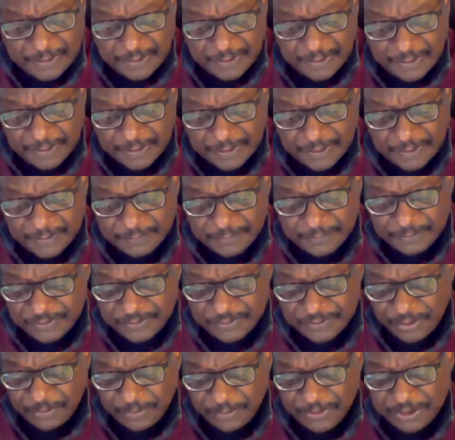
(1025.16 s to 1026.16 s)

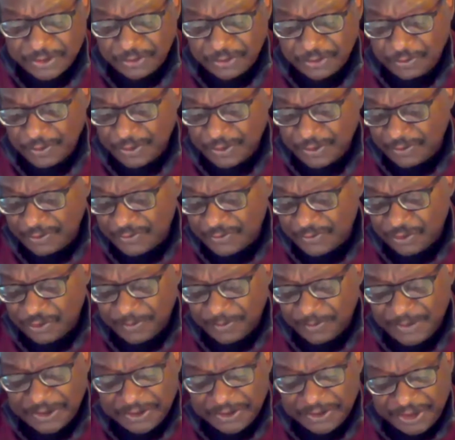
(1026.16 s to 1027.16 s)
There's so much going on,
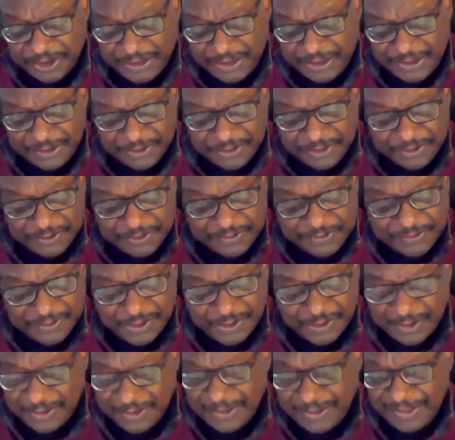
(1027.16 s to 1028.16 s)
so many changes.
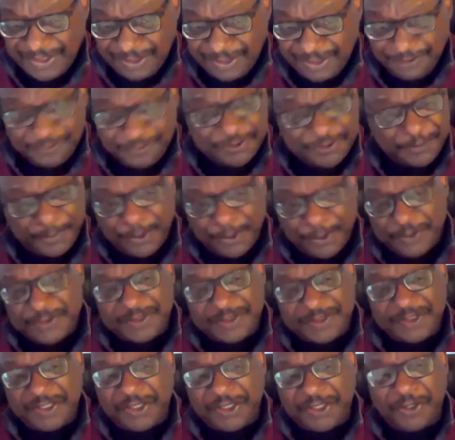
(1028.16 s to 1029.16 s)
How does a
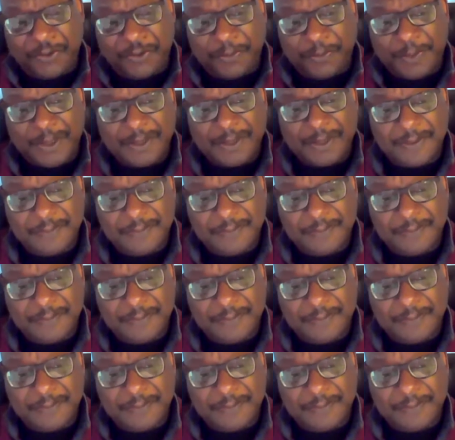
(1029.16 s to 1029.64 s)
person cope?